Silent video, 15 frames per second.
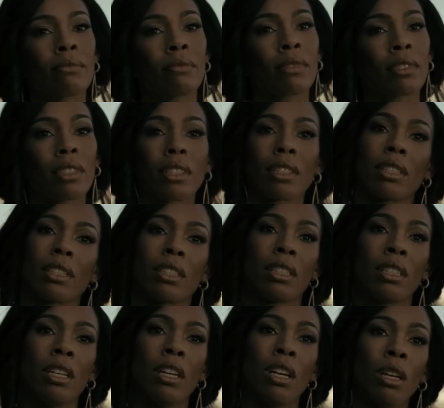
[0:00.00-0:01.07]
Louis meets
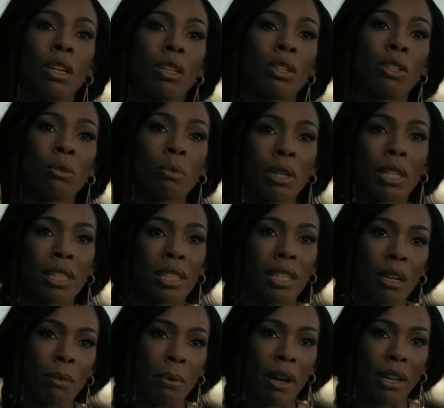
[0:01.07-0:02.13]
Teddy and requests more
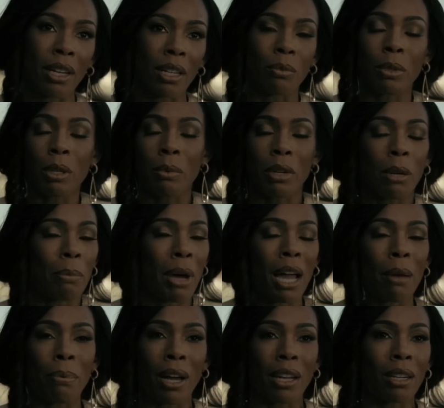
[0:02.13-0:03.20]
product because there are
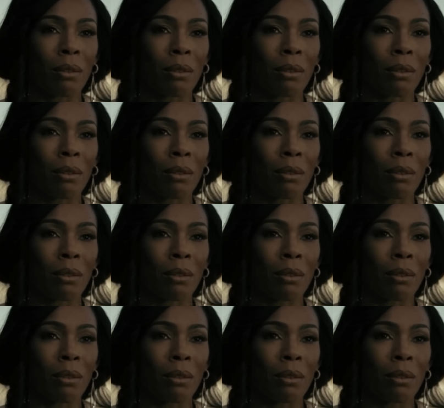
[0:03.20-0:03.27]
no more